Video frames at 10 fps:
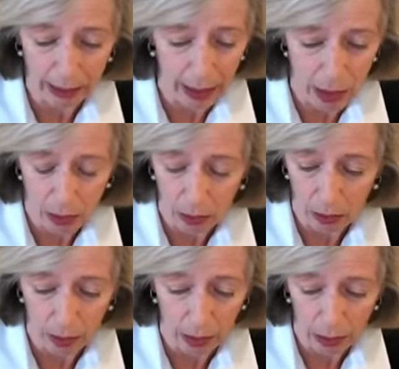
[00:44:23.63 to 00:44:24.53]
as
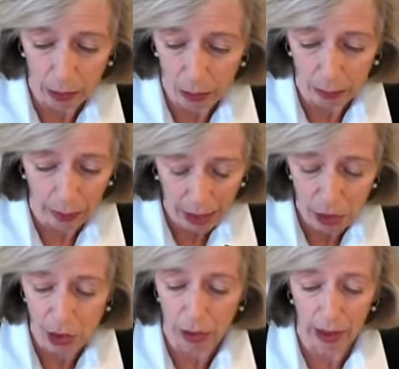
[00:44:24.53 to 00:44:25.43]
all you
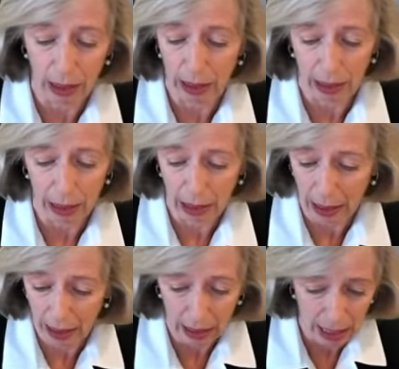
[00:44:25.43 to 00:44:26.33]
mentioned
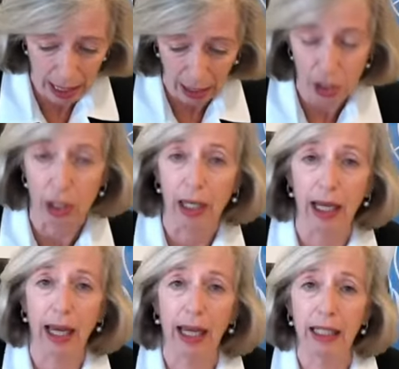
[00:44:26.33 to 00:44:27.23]
in the section
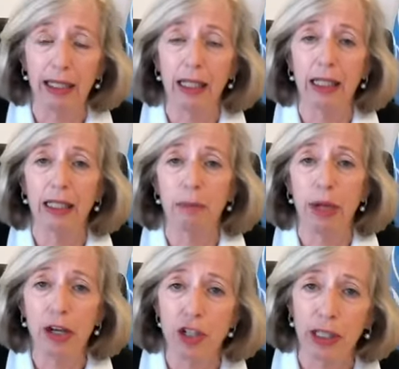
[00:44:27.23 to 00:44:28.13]
I had the
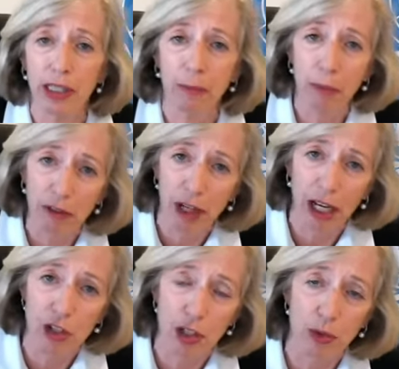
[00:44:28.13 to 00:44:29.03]
pleasure and the
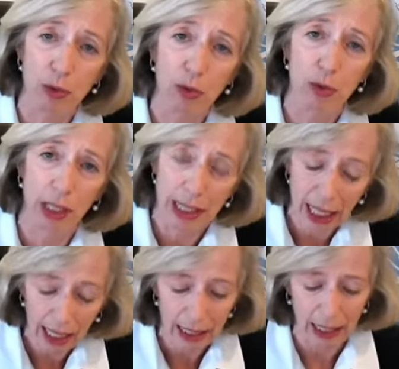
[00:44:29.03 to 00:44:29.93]
privilege to
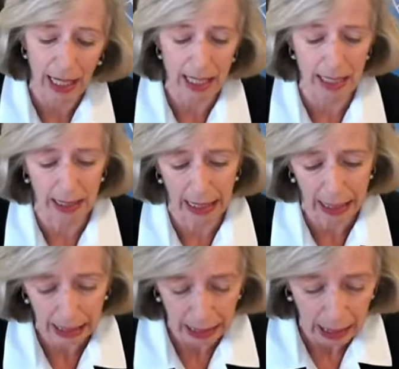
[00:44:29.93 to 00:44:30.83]
attend
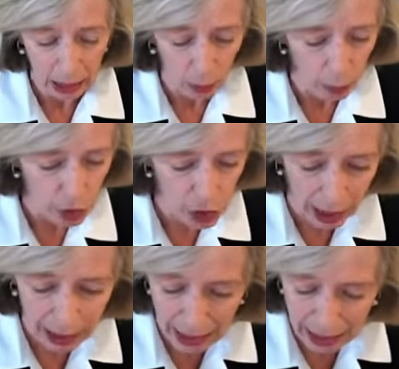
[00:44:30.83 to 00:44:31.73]
yesterday, we
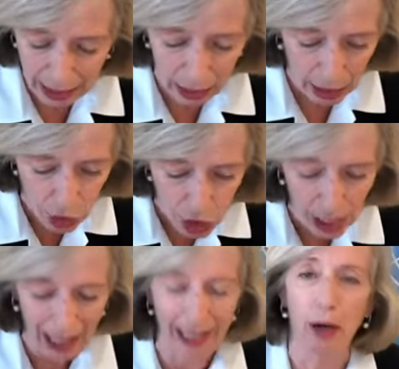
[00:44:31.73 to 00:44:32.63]
shared the
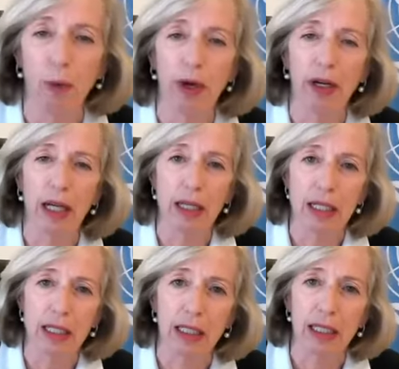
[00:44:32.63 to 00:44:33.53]
chilling
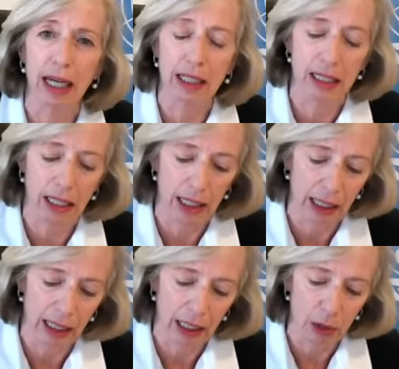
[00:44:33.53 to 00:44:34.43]
awareness that
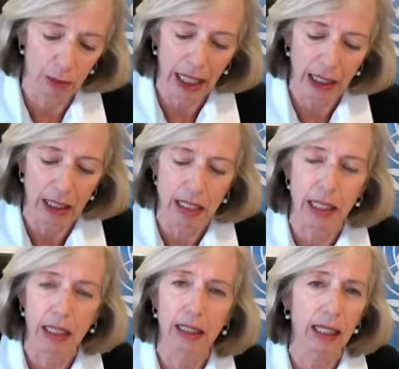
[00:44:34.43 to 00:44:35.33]
humanity is
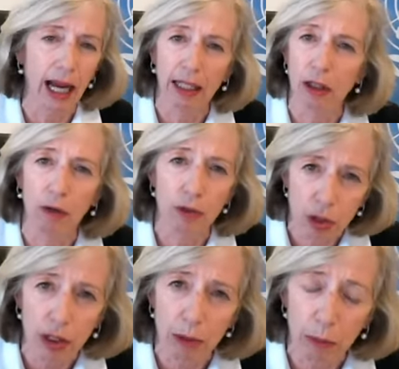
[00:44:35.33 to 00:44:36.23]
at a kind of
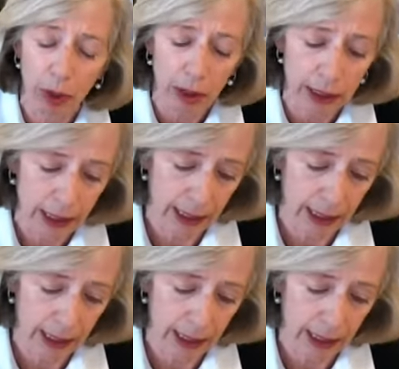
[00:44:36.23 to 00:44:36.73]
turning point.